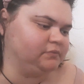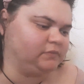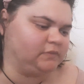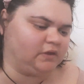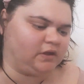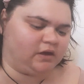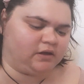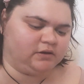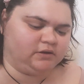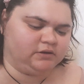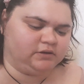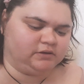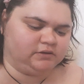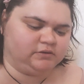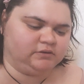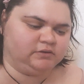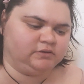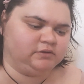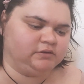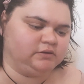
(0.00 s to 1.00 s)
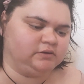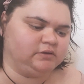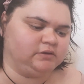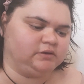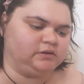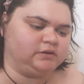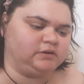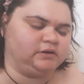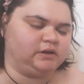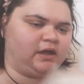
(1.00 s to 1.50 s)
got a
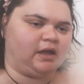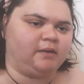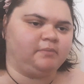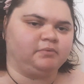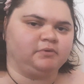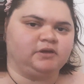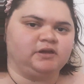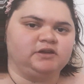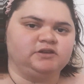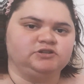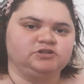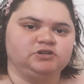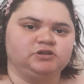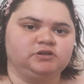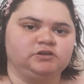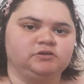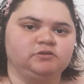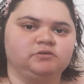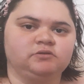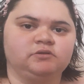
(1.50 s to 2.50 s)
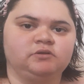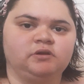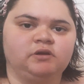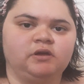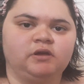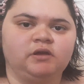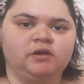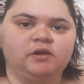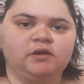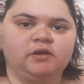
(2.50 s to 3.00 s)
an application.
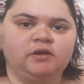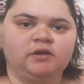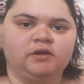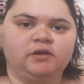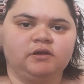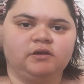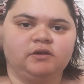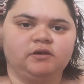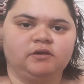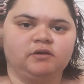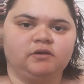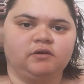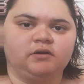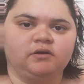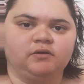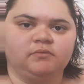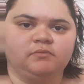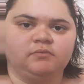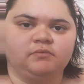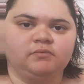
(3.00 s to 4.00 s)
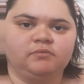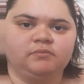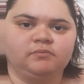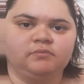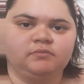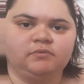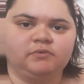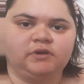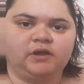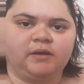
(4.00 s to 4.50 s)
Um,
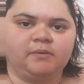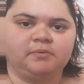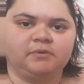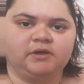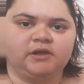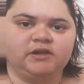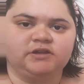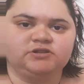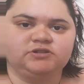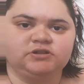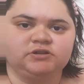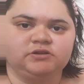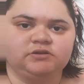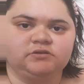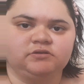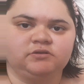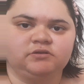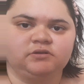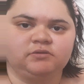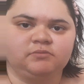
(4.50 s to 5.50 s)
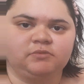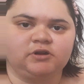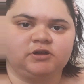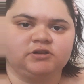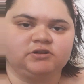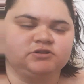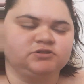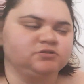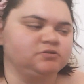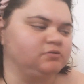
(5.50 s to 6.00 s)
an application. I'm not
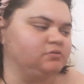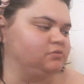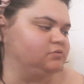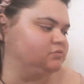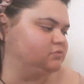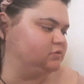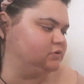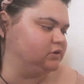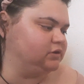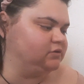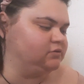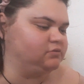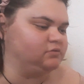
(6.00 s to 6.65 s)
going to show it